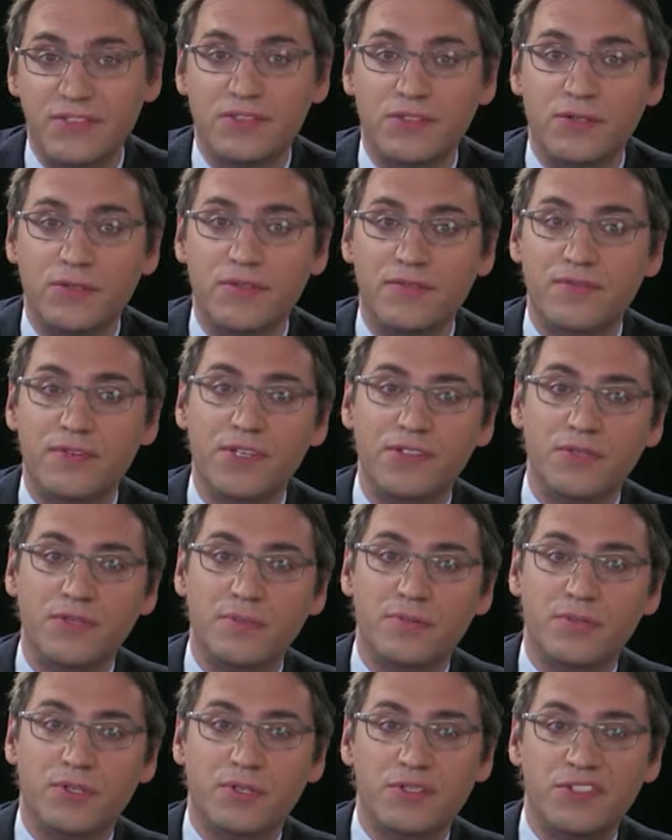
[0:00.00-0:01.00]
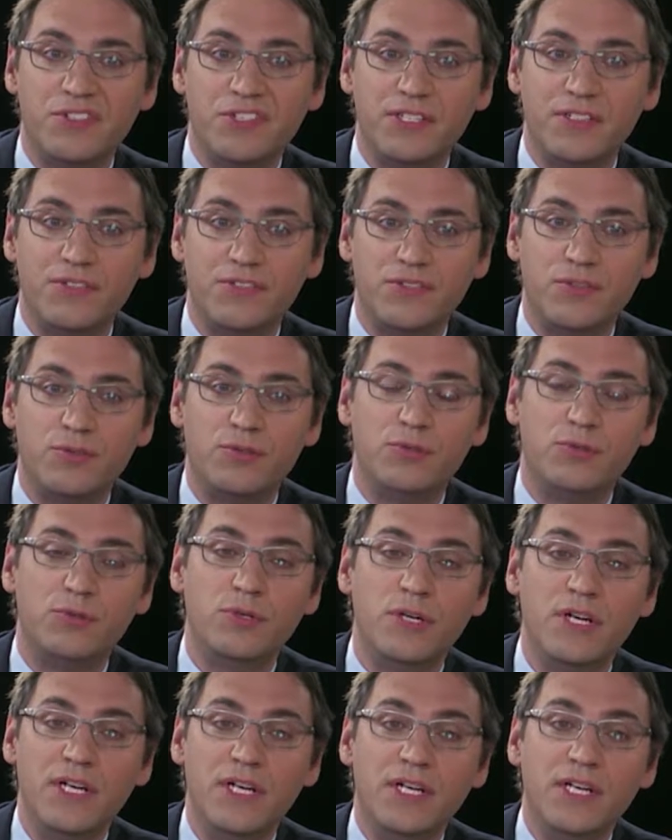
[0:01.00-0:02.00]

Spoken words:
So a first approach is to